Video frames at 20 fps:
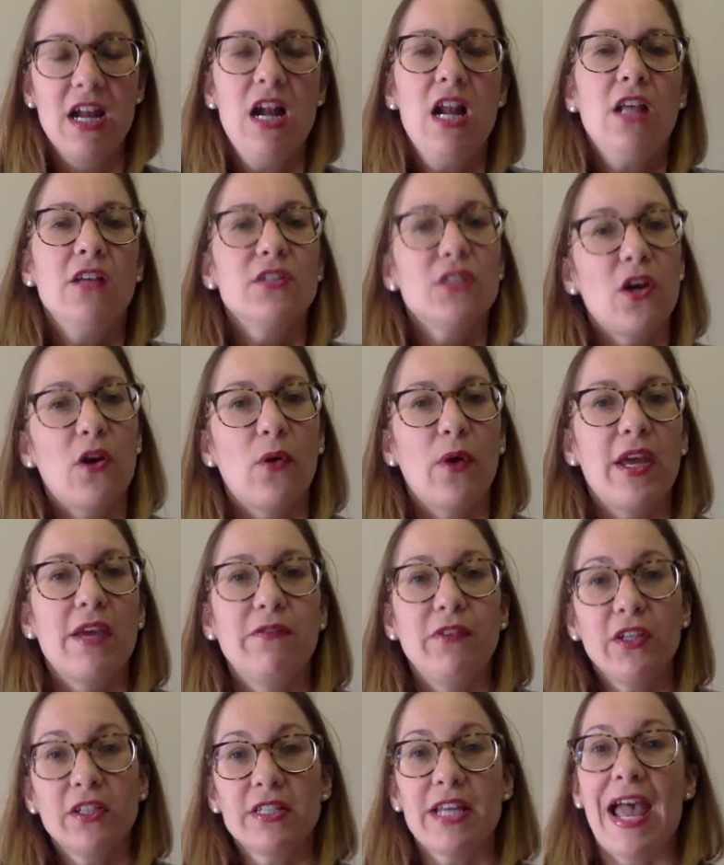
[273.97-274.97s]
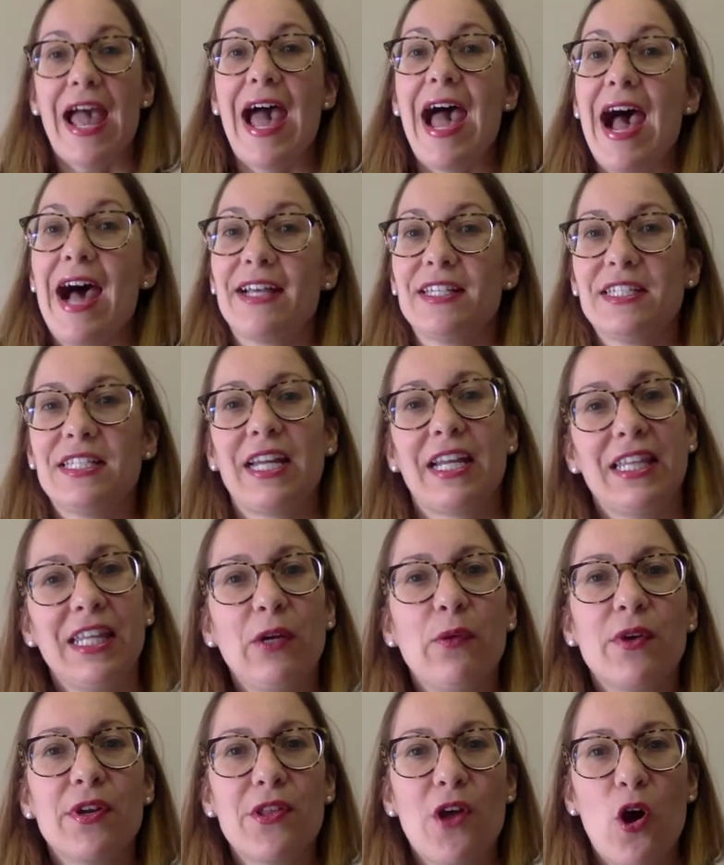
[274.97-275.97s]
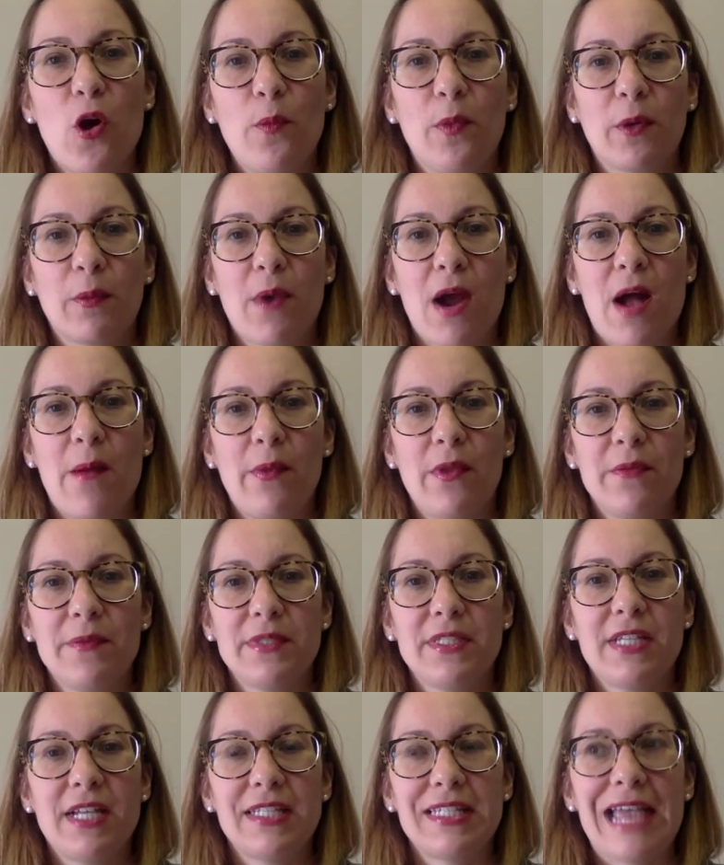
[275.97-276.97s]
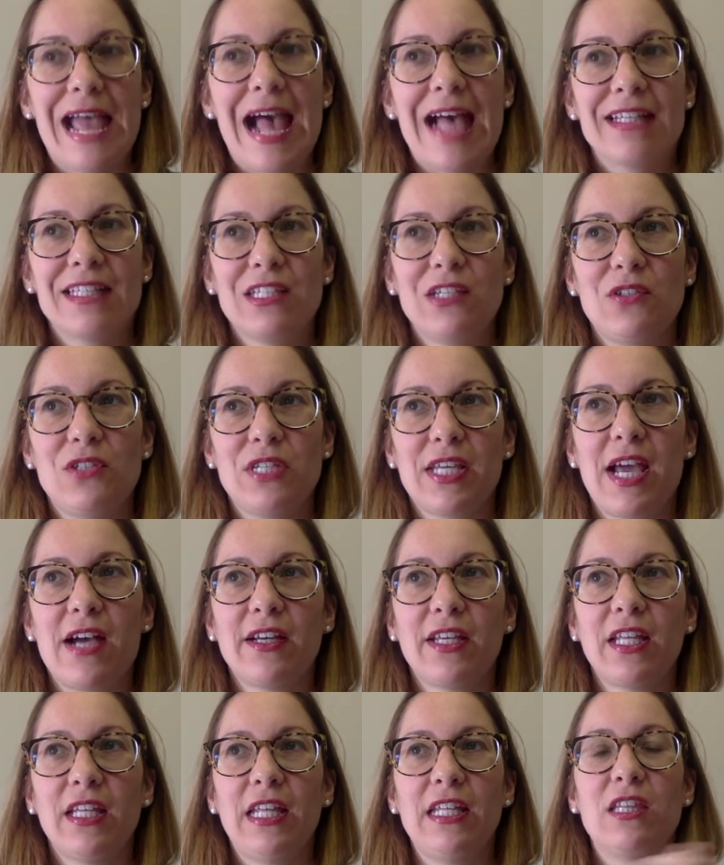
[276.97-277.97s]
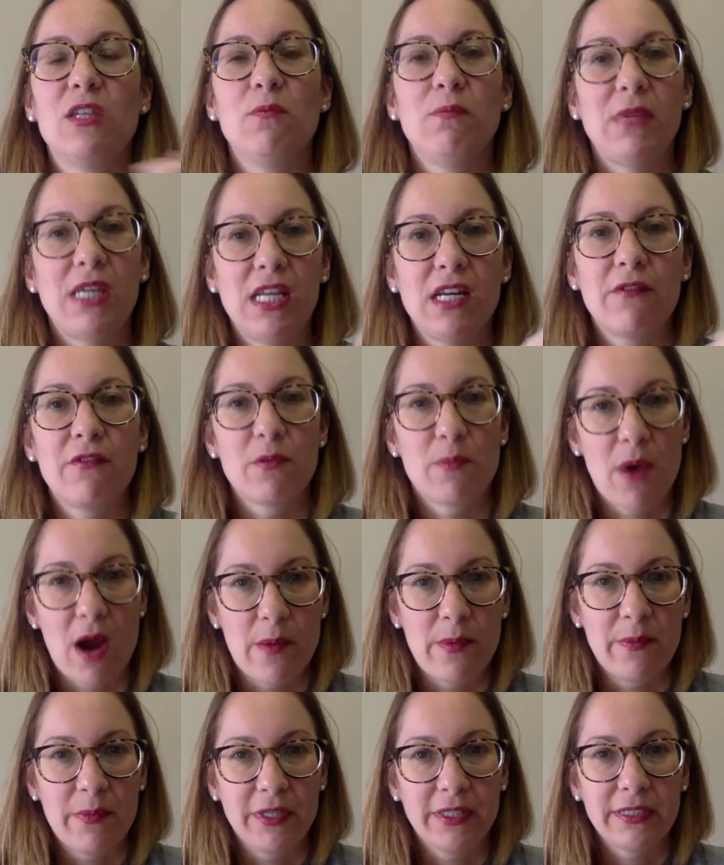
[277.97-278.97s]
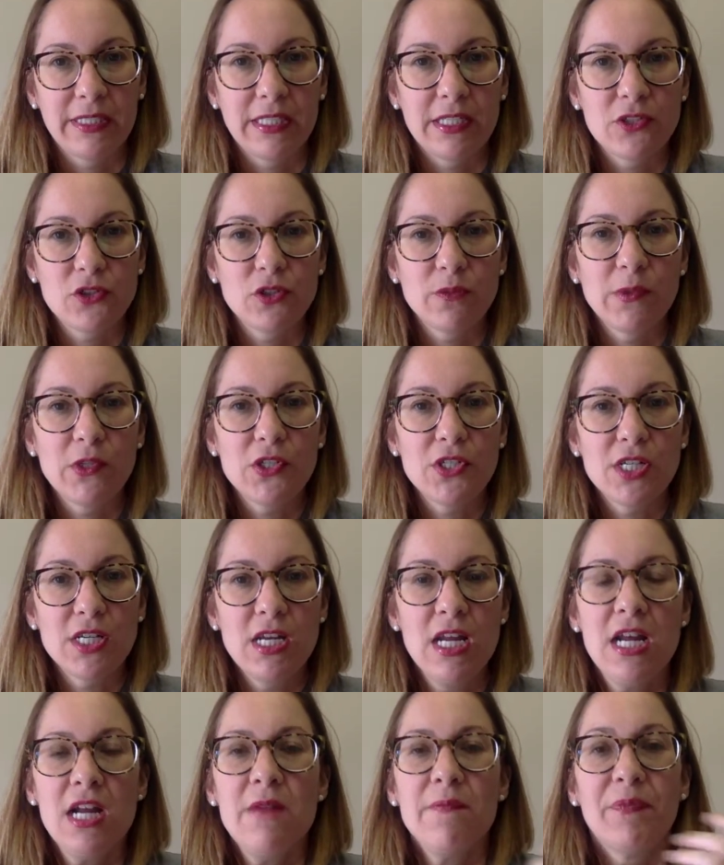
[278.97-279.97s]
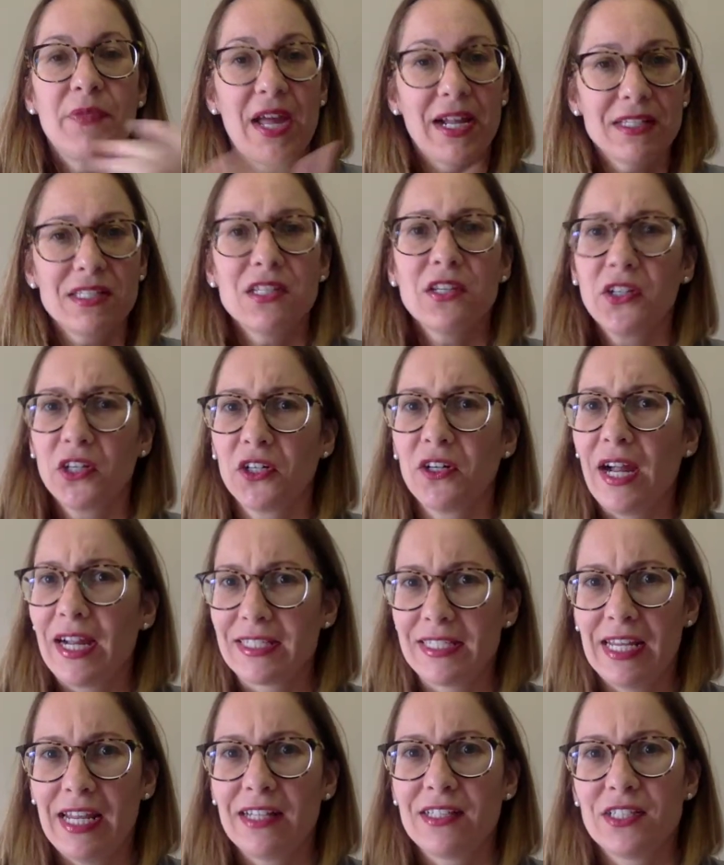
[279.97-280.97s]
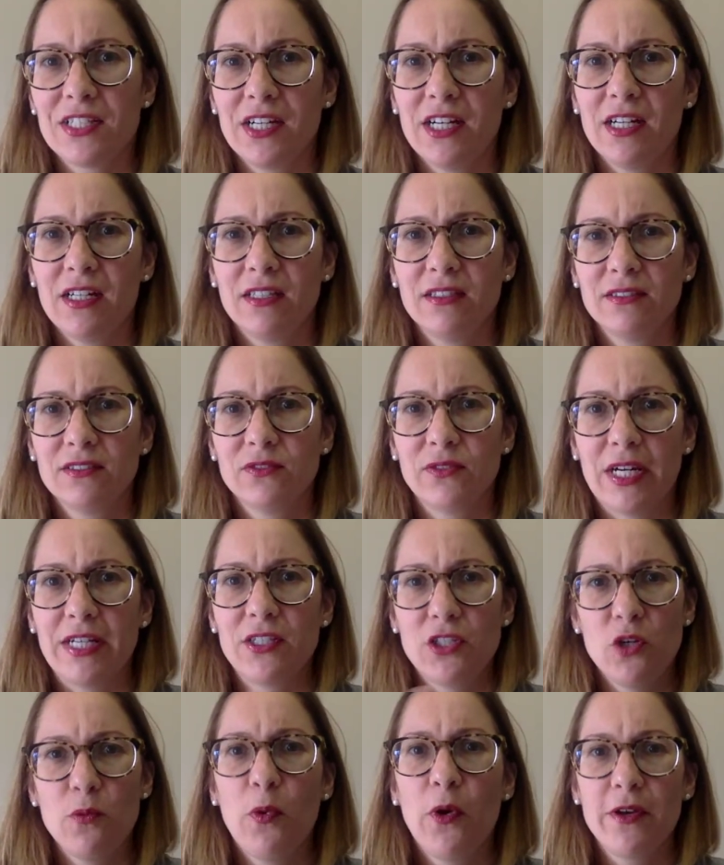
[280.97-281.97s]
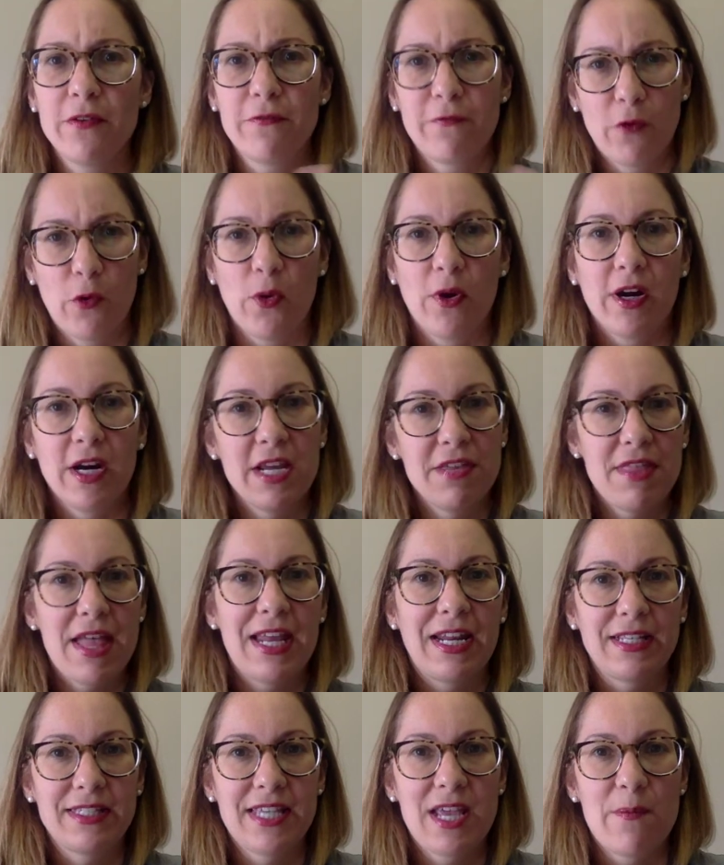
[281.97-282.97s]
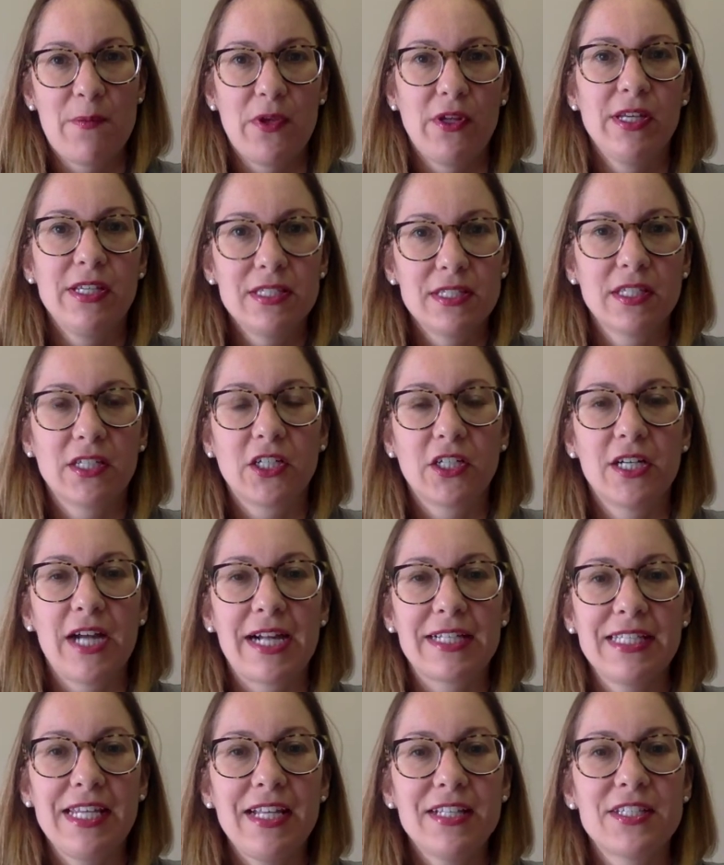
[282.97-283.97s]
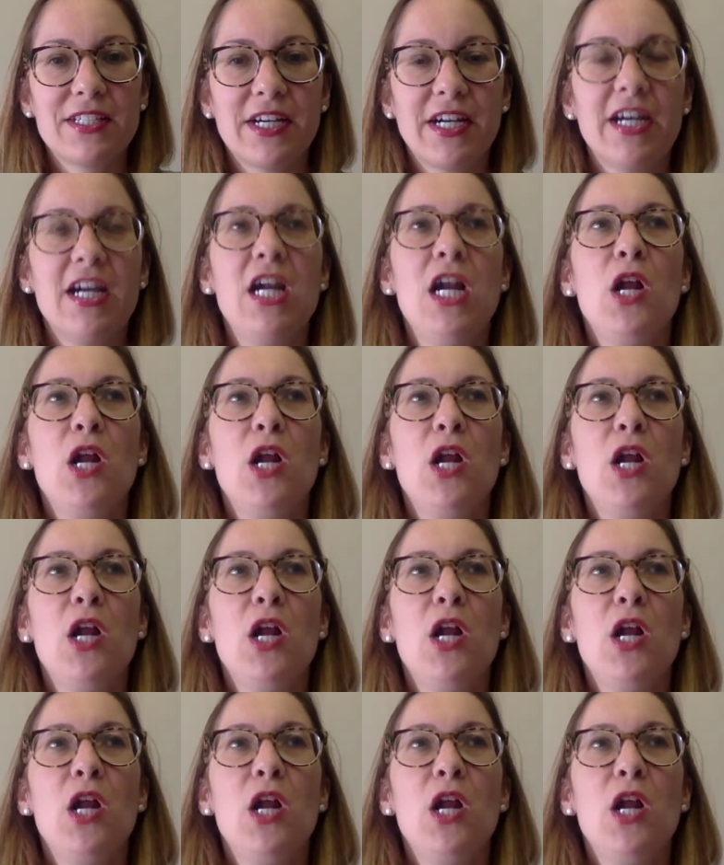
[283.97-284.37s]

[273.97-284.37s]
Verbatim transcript: So if you're asked, and I think one of the homework problems does ask you to calculate the mean of the probability distribution, that's the correct answer right, 2.4 in that example is the correct answer.